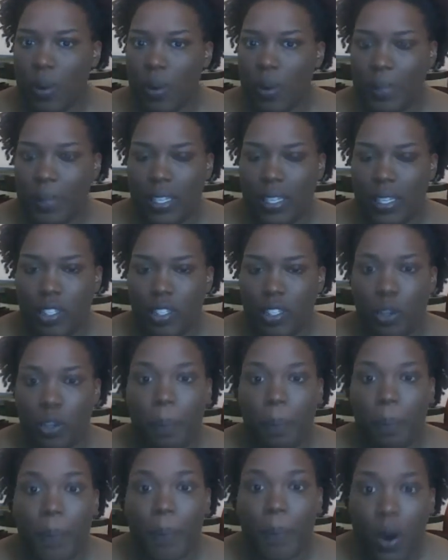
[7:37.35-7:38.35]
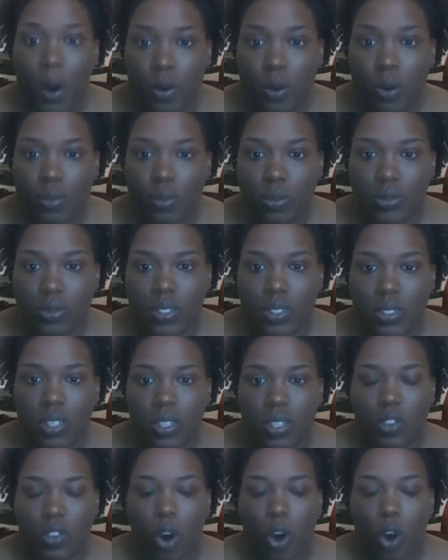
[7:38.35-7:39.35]
I mean, your bones,
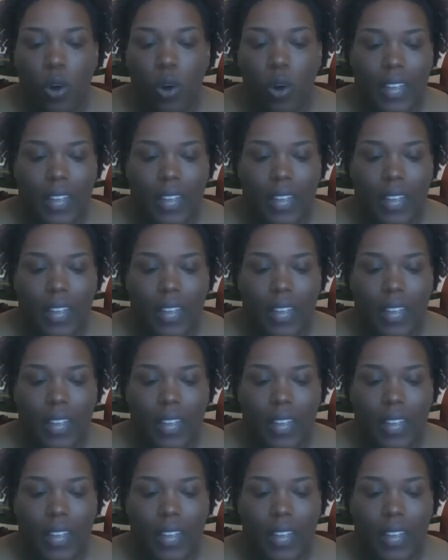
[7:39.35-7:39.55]
the whole